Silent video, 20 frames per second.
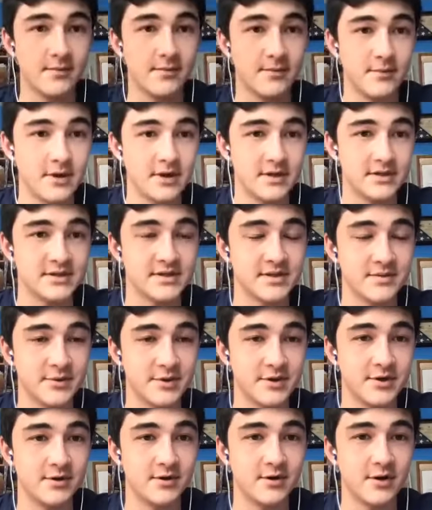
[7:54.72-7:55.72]
Yeah, just let me
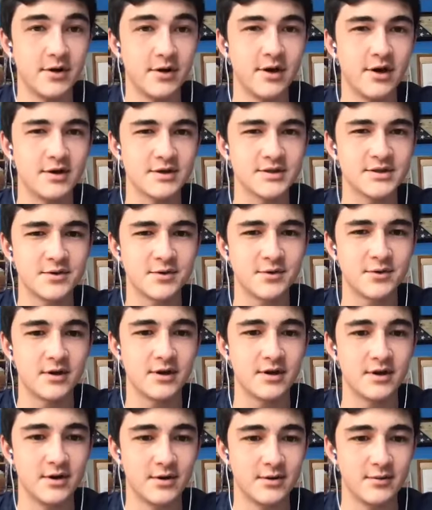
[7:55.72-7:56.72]
know. Oh, wait,
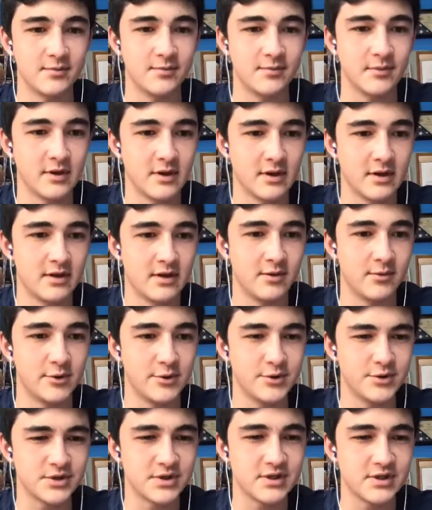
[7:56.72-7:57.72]
also, we
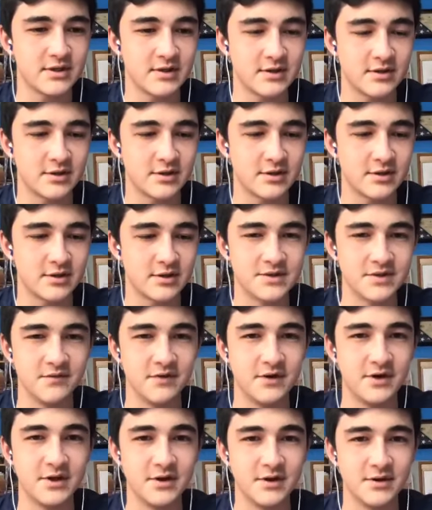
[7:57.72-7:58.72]
usually close the
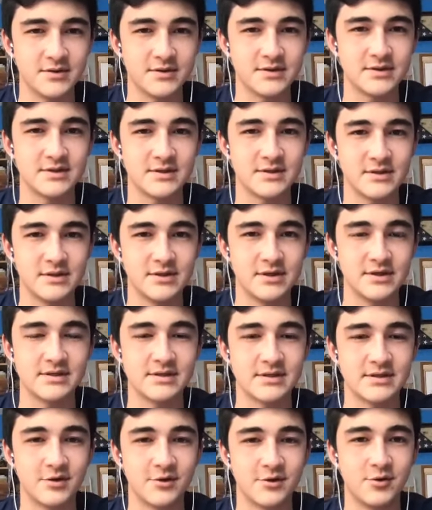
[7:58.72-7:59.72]
videos just
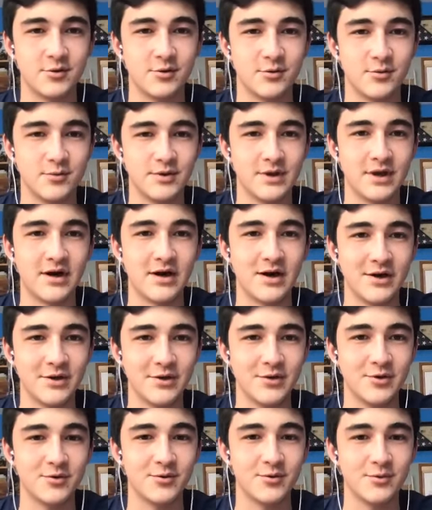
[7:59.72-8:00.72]
so the
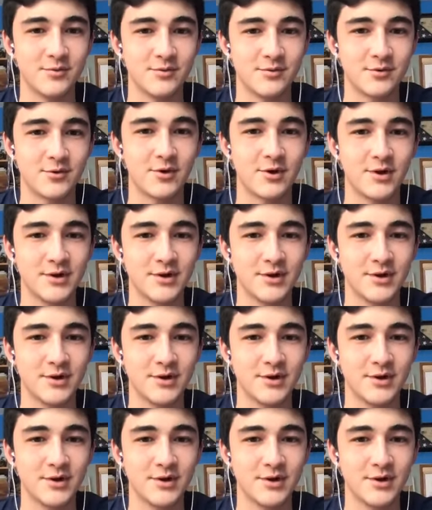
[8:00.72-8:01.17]
audio quality